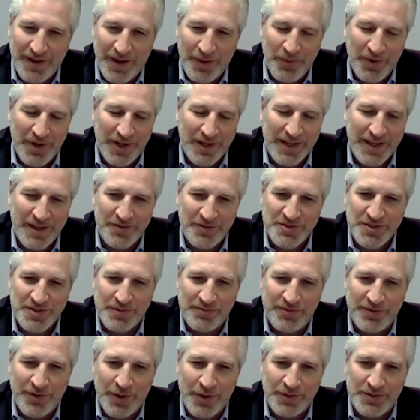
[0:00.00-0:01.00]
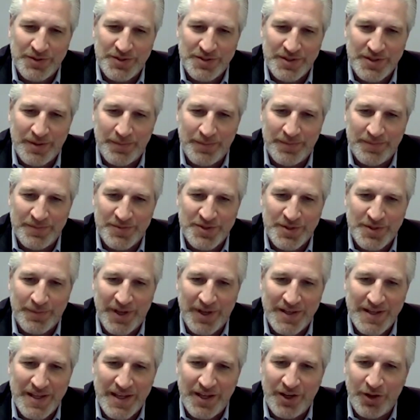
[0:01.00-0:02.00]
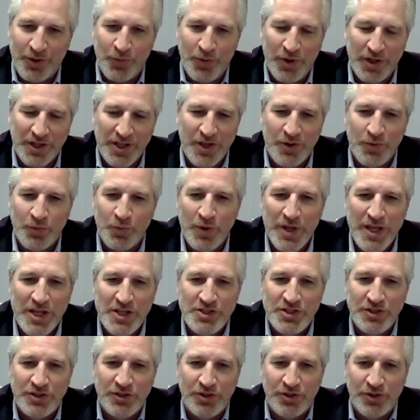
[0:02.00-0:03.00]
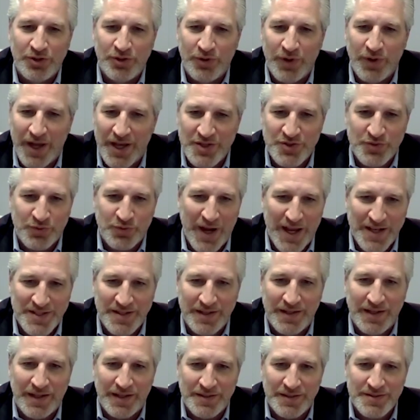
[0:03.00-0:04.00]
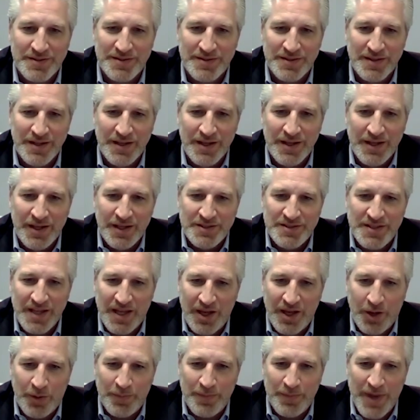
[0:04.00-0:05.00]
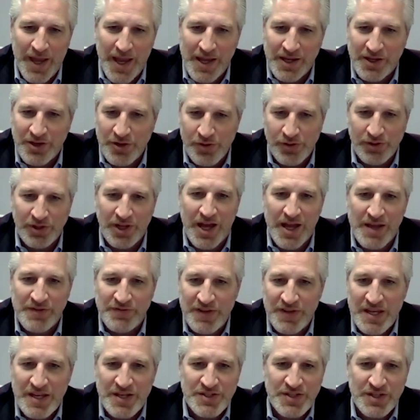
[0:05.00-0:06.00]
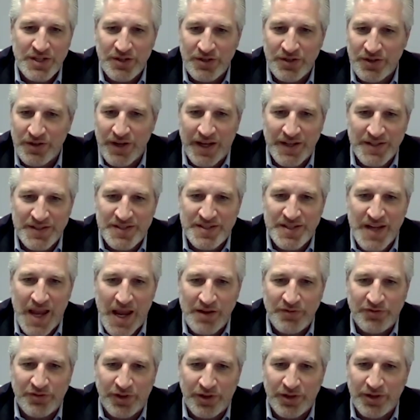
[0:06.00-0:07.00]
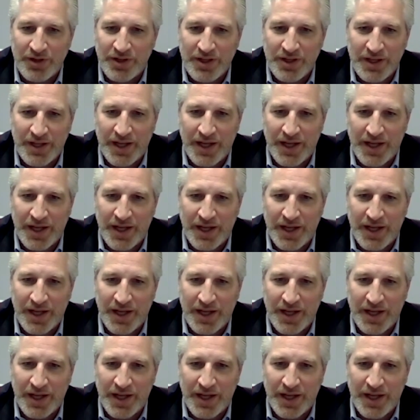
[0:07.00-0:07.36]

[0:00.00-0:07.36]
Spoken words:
want to give some folks some idea here. What can we do as residents to help make your life easier and safer?